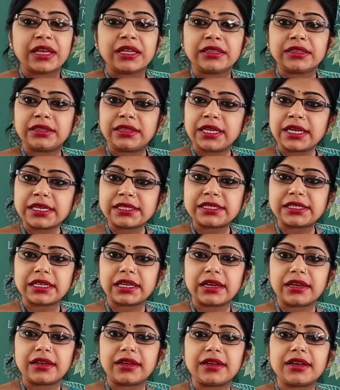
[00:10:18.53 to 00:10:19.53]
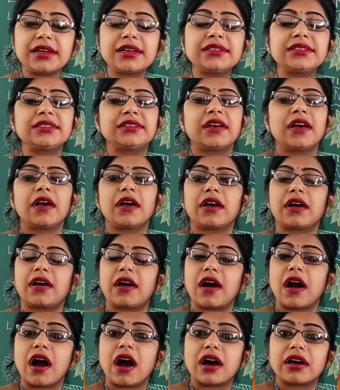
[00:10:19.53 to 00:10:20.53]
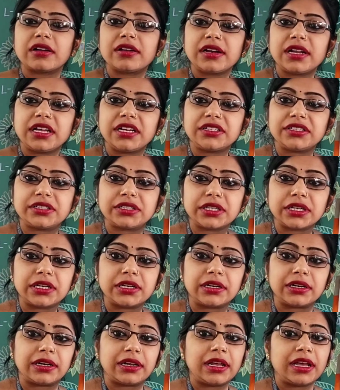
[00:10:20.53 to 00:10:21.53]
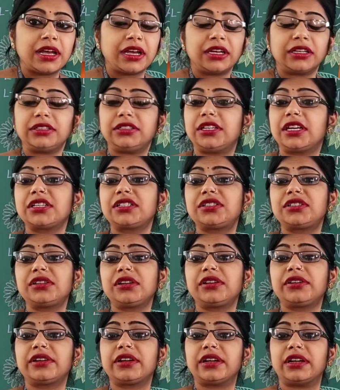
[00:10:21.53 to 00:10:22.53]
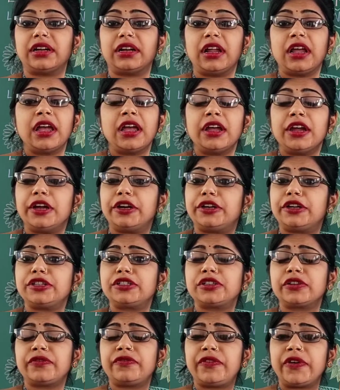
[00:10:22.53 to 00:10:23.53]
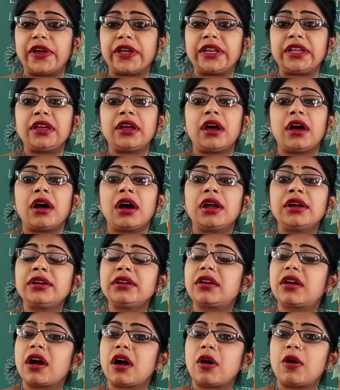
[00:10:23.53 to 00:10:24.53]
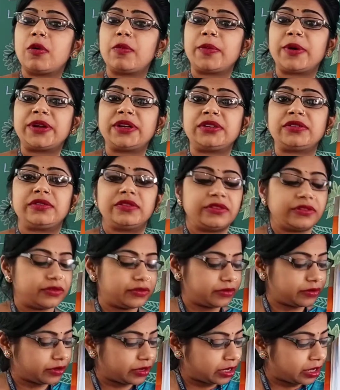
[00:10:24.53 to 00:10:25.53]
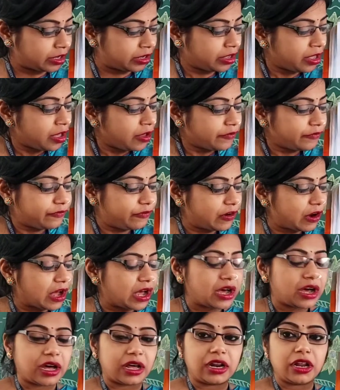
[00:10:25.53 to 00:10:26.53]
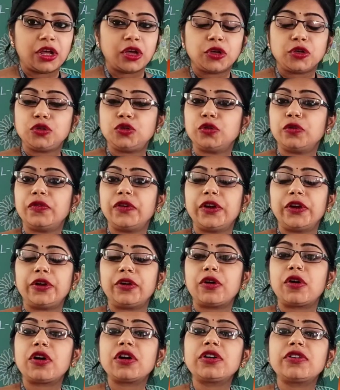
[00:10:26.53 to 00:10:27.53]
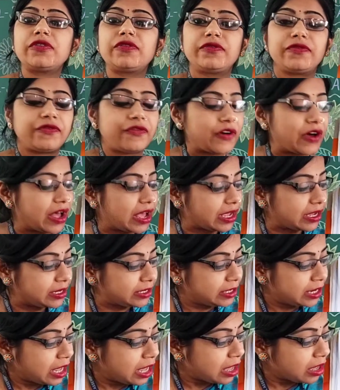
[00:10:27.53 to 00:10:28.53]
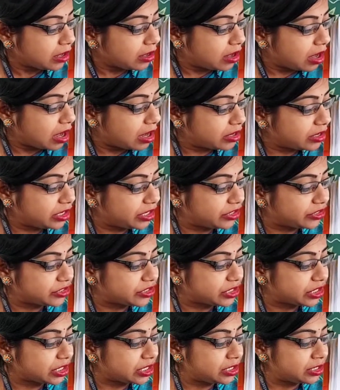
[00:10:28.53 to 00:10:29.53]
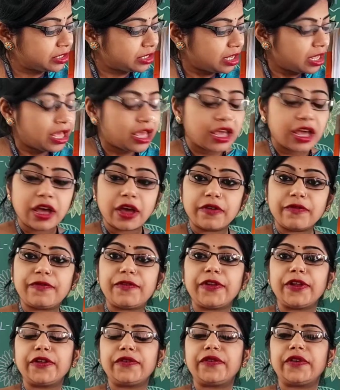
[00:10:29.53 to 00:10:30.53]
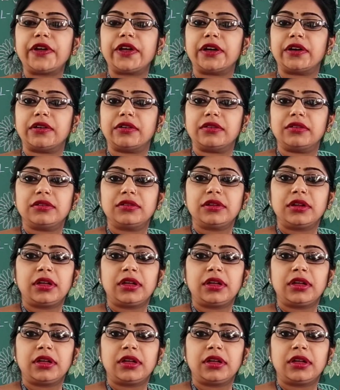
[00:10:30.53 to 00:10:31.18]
This is carnation. Yes, children, it is a very uncommon flower. You will not find carnation everywhere.